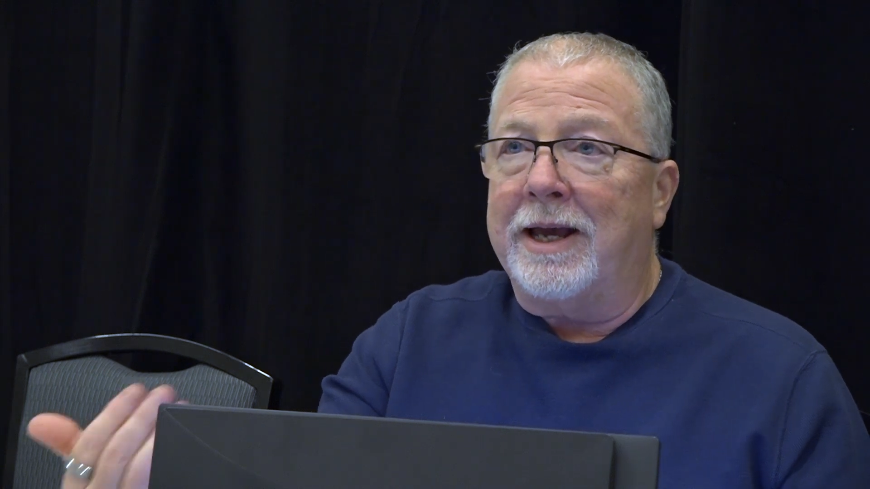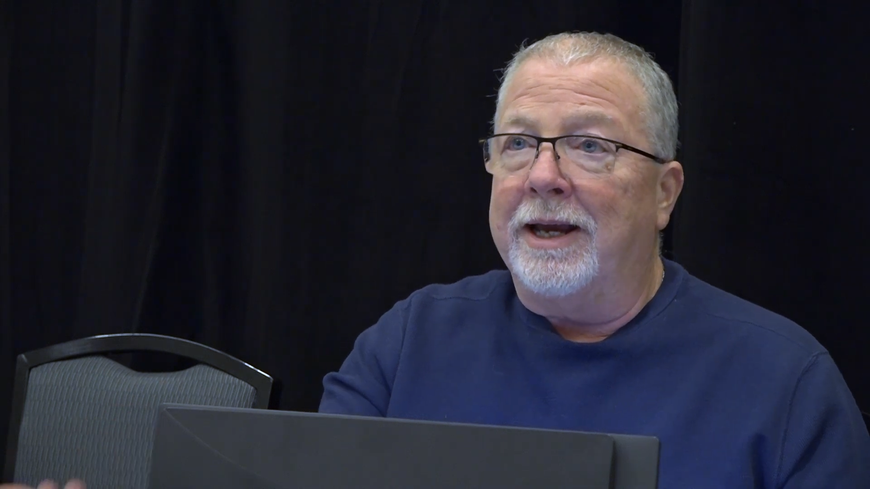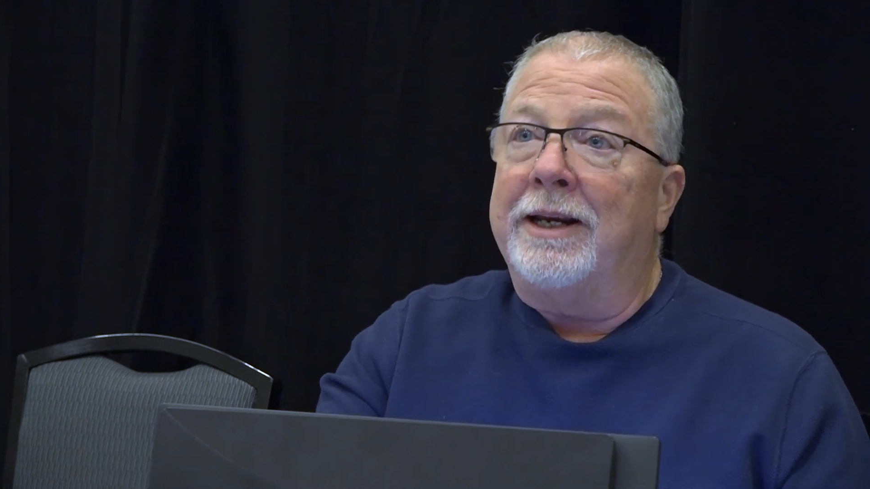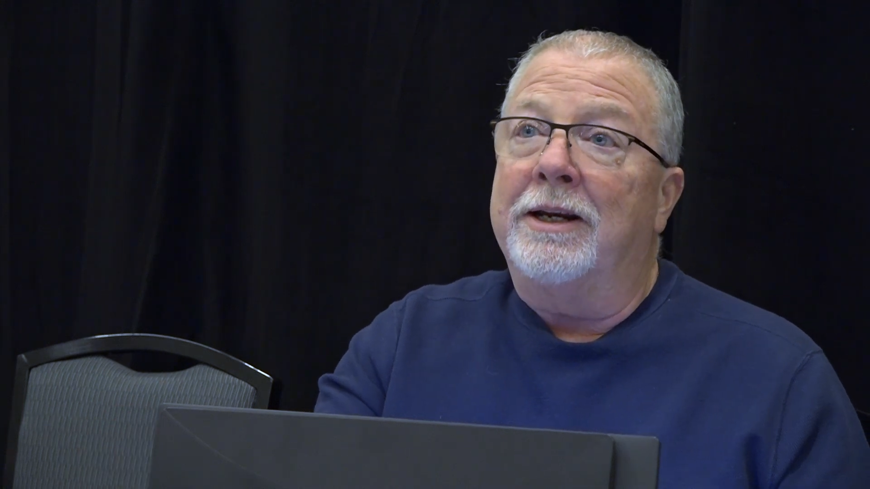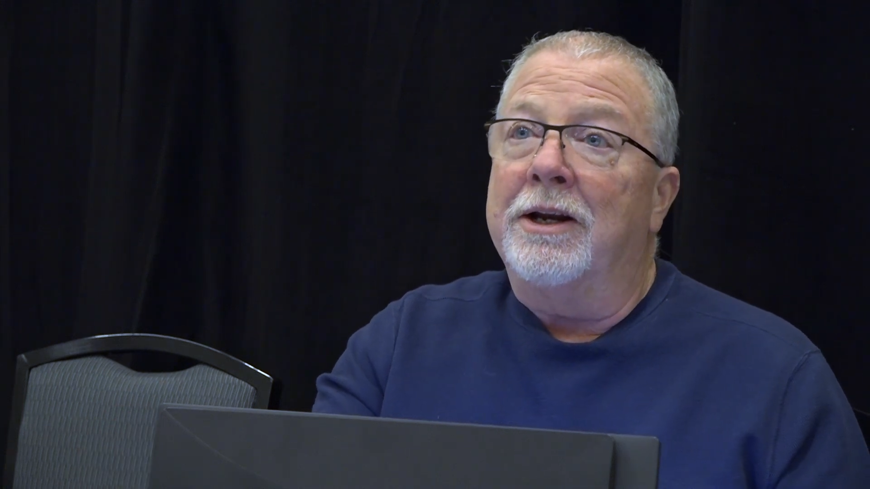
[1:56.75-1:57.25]
I
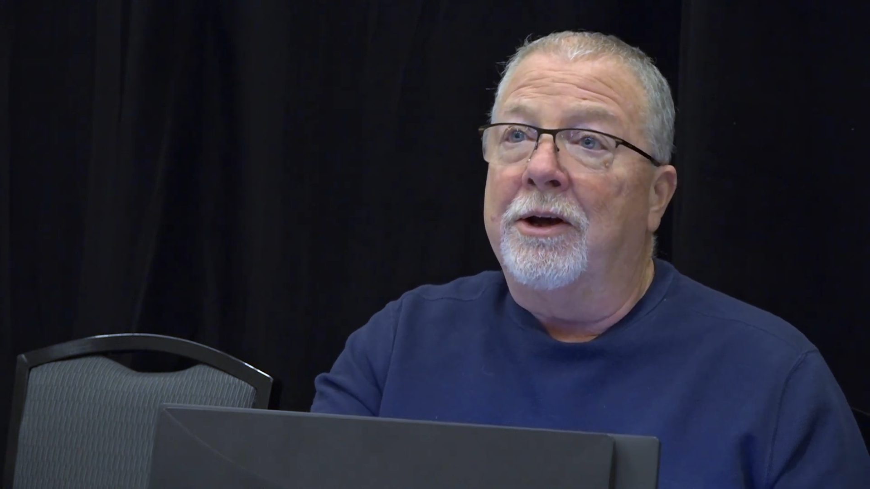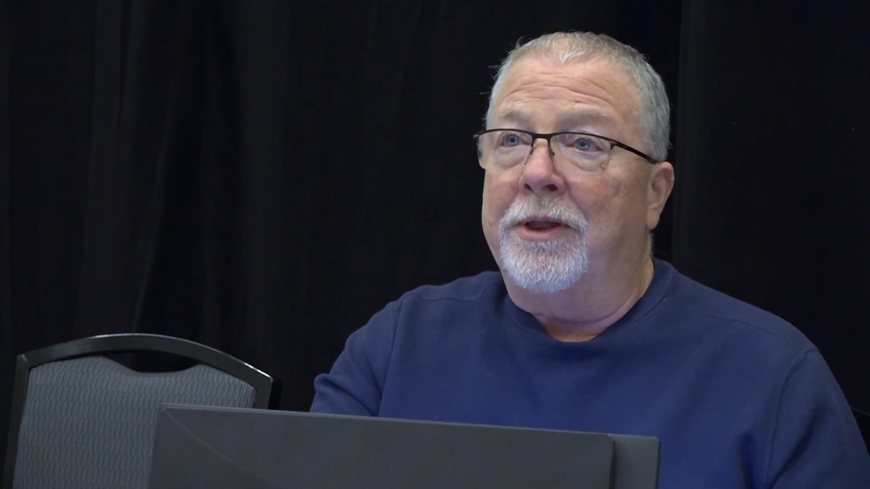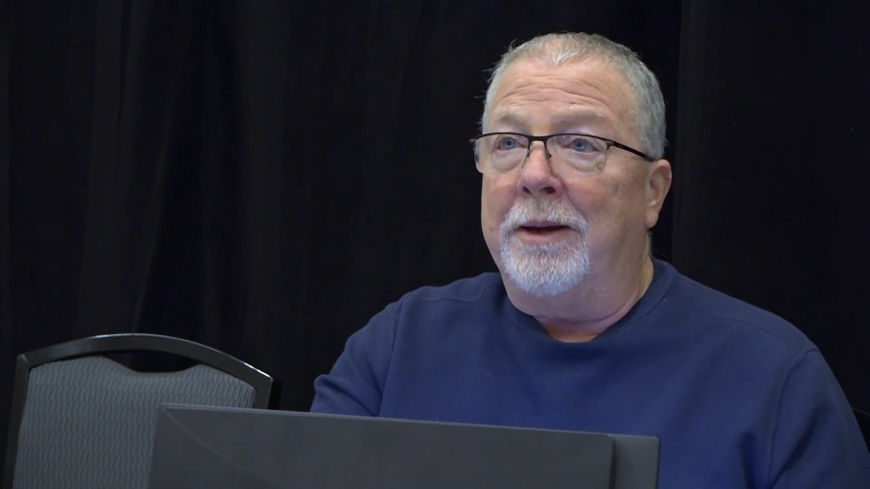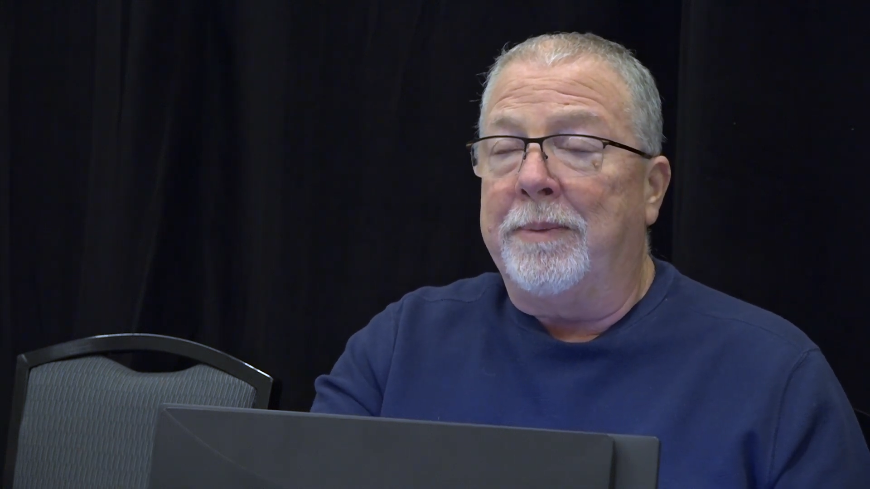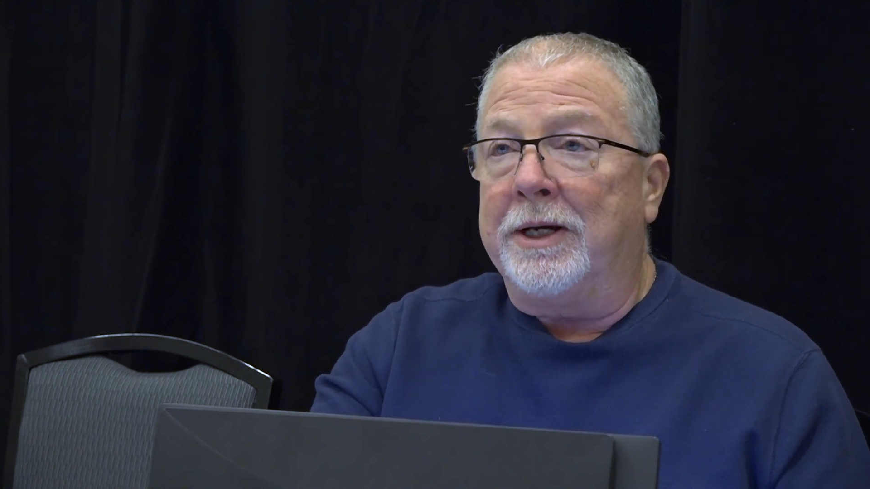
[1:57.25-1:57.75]
need to know
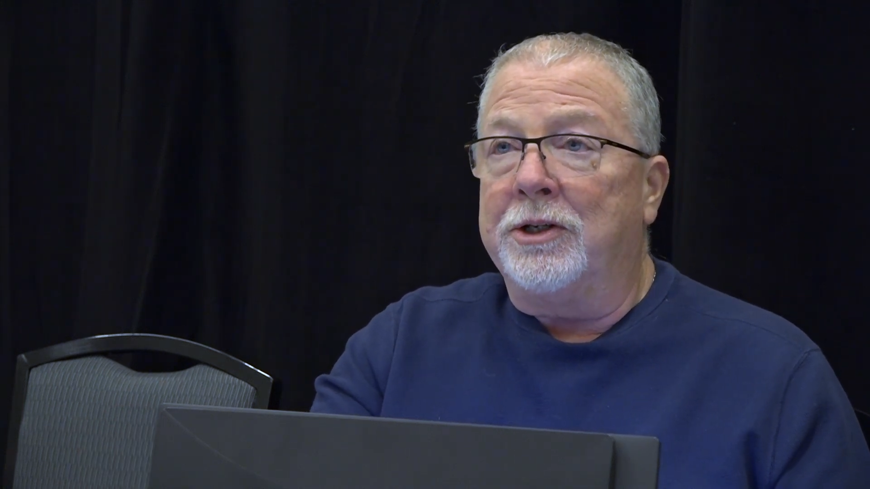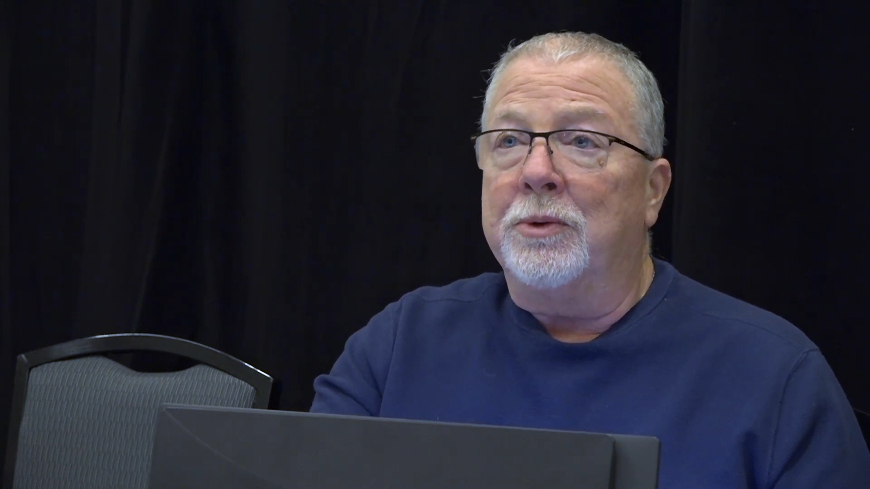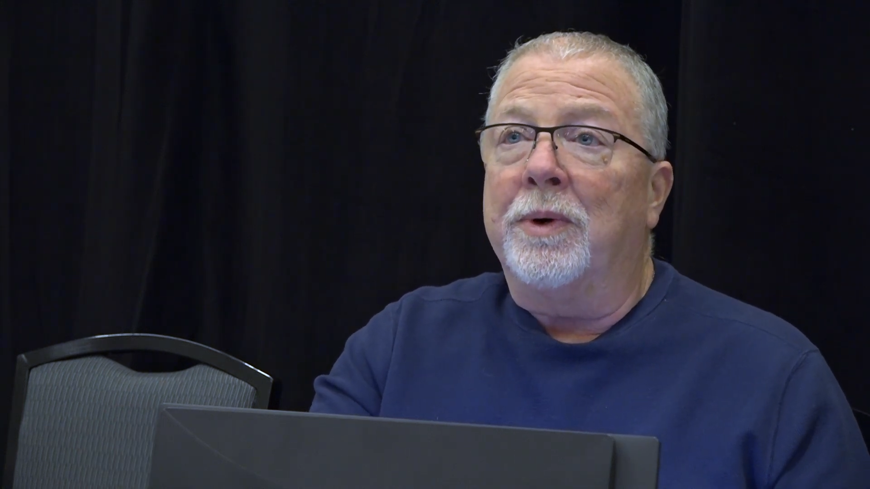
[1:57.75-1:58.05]
that because you